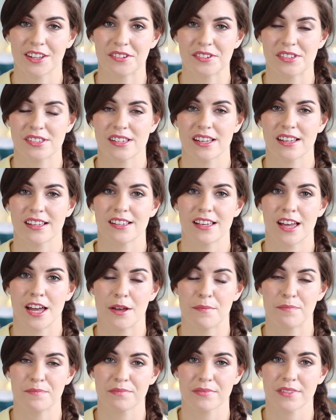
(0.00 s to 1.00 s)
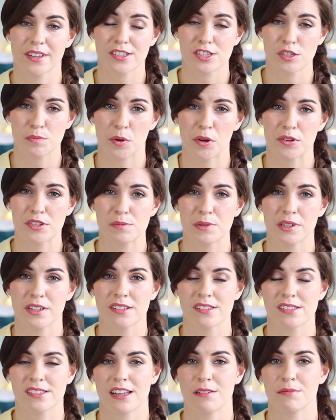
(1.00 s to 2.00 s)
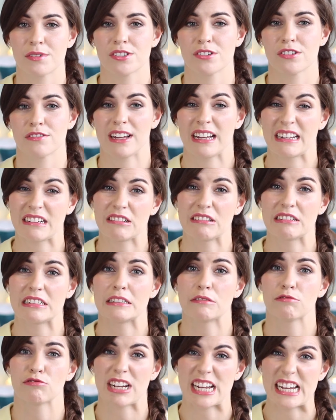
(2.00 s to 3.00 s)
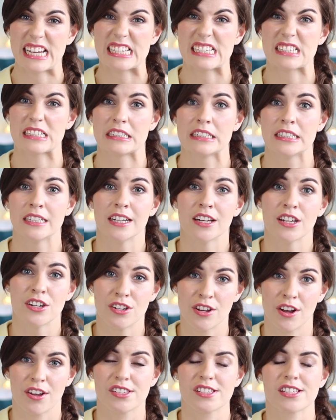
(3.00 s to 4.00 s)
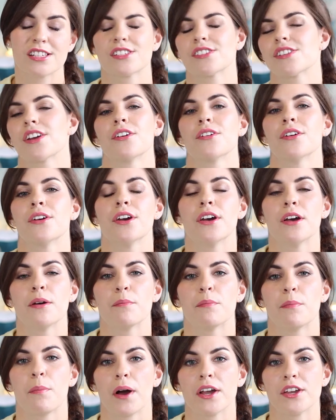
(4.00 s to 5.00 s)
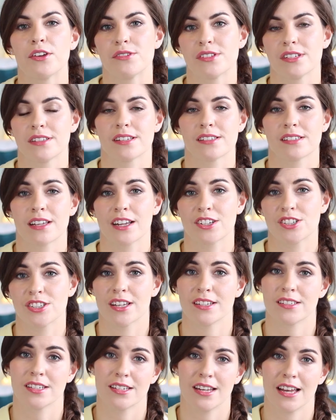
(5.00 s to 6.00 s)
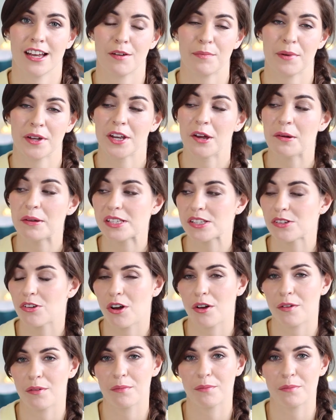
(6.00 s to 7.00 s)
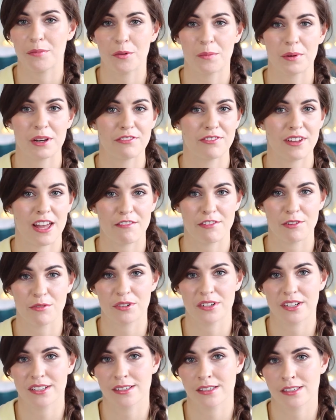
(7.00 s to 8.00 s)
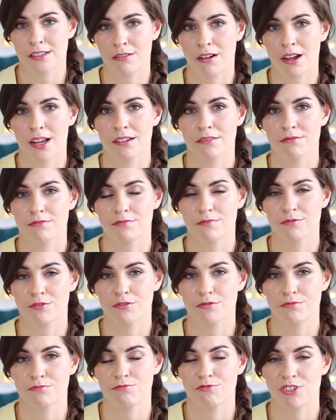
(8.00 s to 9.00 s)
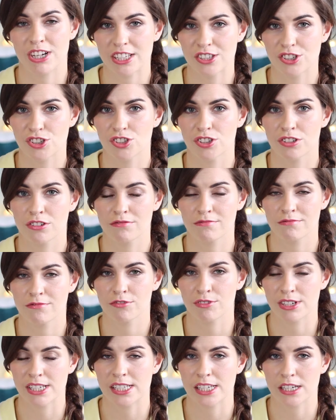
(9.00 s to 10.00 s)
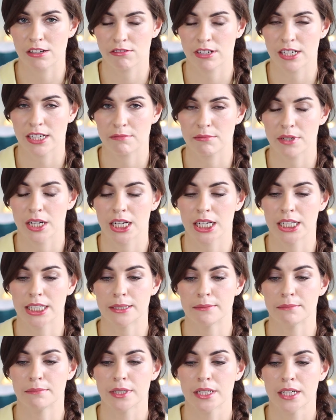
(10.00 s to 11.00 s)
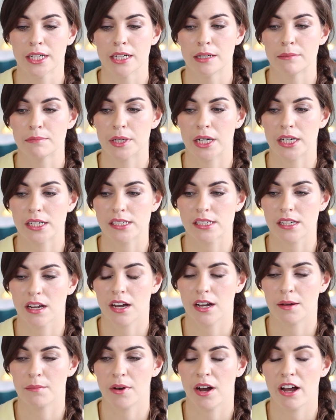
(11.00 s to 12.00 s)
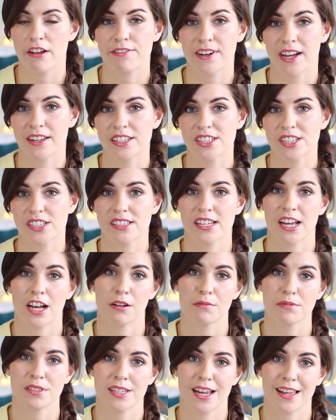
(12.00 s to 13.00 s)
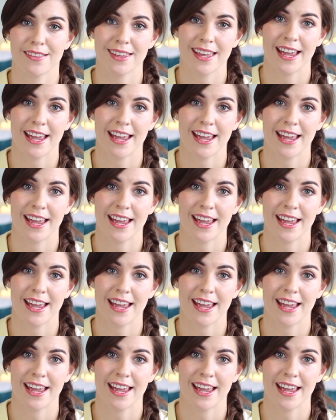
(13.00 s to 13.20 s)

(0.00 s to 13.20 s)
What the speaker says: those spots because they were sort of angry and red and nasty. So by using this, actually that did help. I know it's not probably for everyone because it's quite a rich greasy cream, but I found it just helped to take